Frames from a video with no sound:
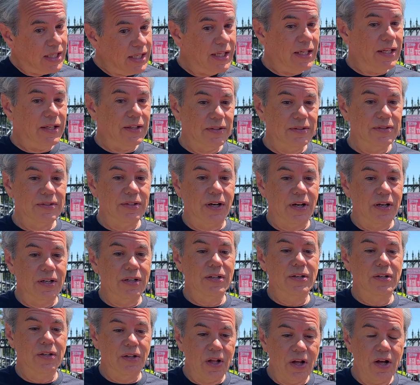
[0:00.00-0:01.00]
he'll
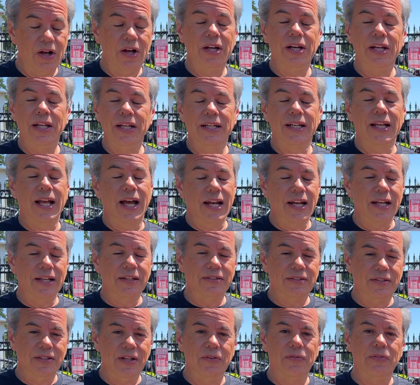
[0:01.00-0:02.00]
start clawing and kind of
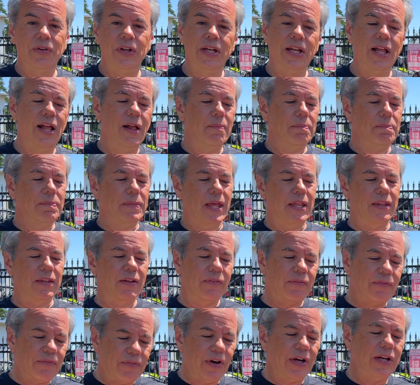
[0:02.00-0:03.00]
sniffing. And the
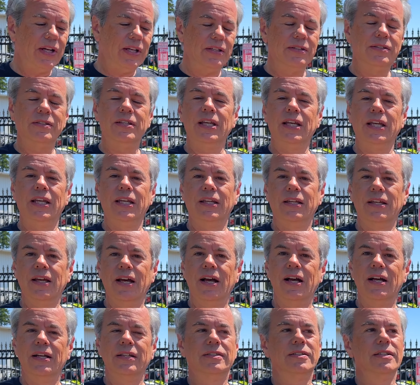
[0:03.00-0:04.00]
funniest thing he
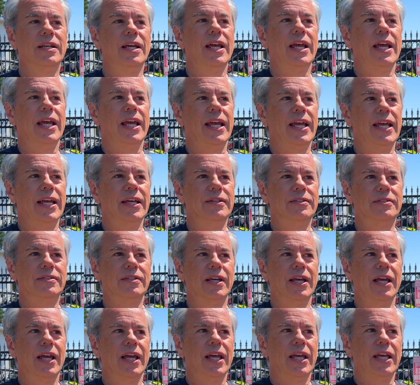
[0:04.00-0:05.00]
does is
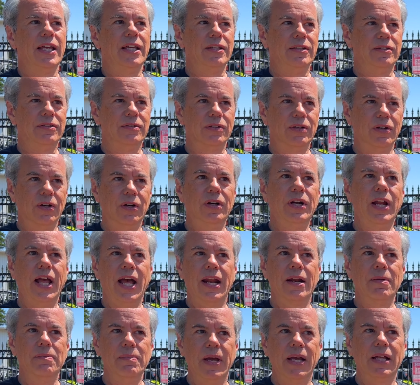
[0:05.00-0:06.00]
he's learned
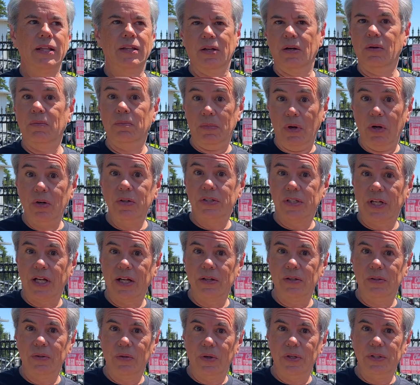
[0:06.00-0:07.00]
how to make little
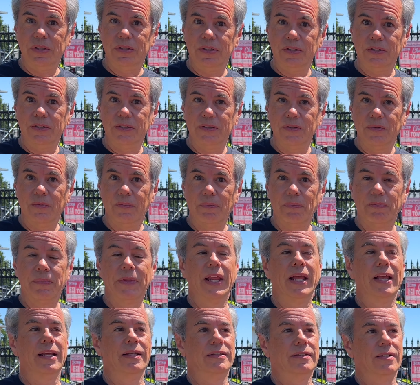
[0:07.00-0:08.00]
motorcycle noises.
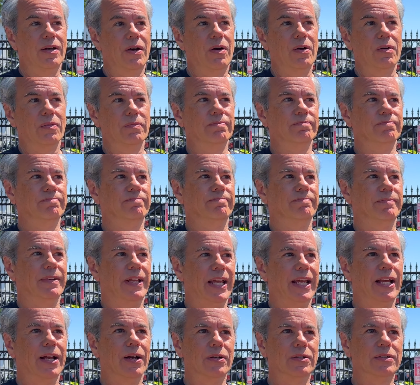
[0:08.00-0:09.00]
So
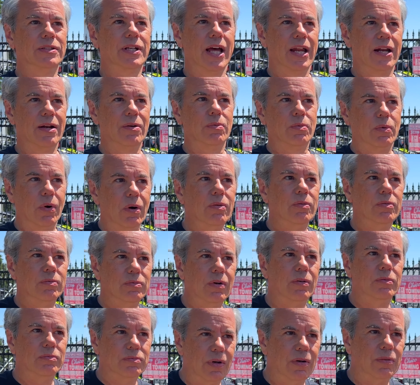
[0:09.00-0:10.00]
he goes kind of rah,
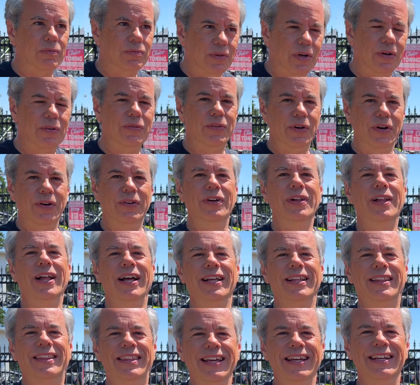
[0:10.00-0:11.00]
rah, rah, rah, rah,
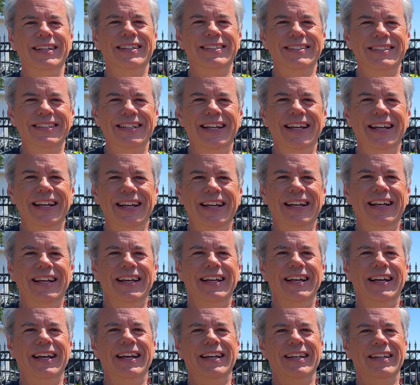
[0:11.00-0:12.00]
like this,
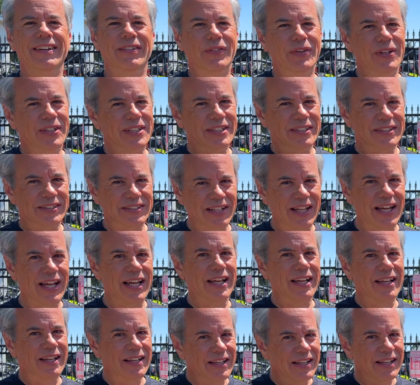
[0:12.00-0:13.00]
which is
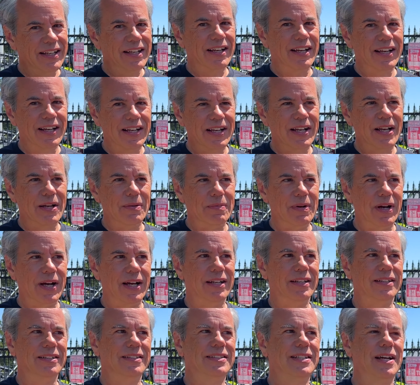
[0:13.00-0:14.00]
like, come
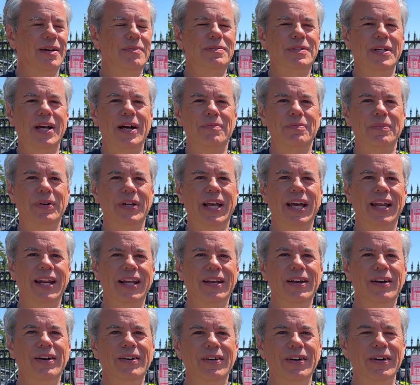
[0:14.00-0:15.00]
on, chop, chop, we got to
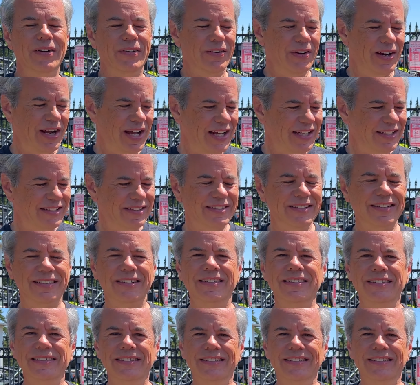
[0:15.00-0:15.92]
go on a ride. So.